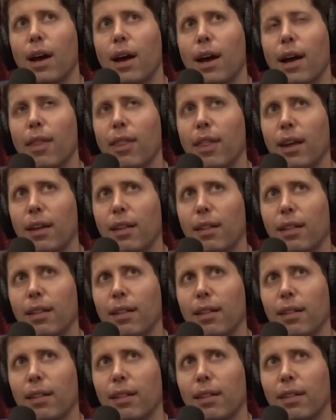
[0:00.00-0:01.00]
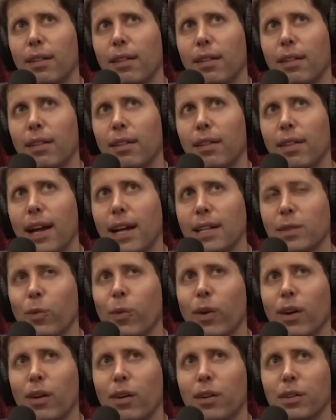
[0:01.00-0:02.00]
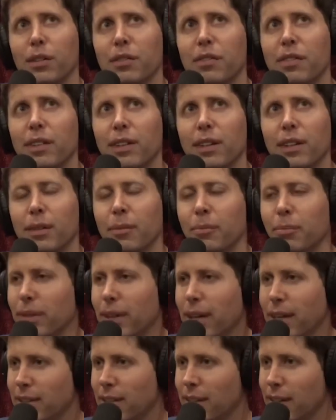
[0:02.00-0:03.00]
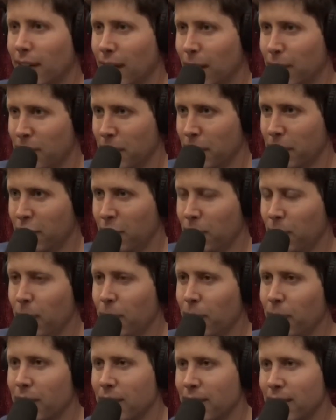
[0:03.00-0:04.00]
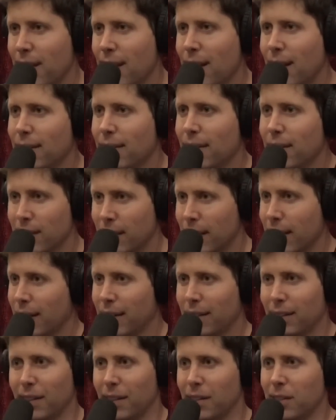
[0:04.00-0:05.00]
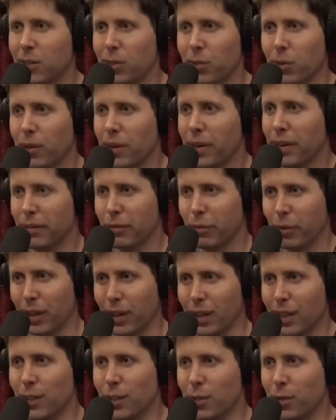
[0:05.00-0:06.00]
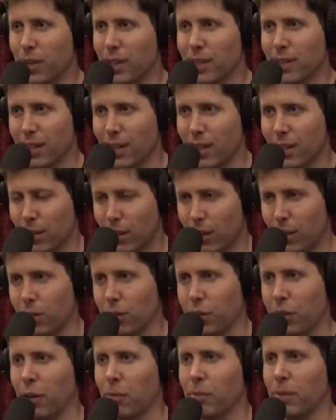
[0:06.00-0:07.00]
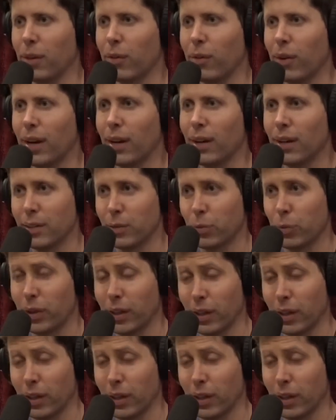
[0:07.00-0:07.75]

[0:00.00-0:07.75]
I think that's where all of the complexity comes in for people. It's not this like clean story of we're going to do this and it's all going to be great. It's right.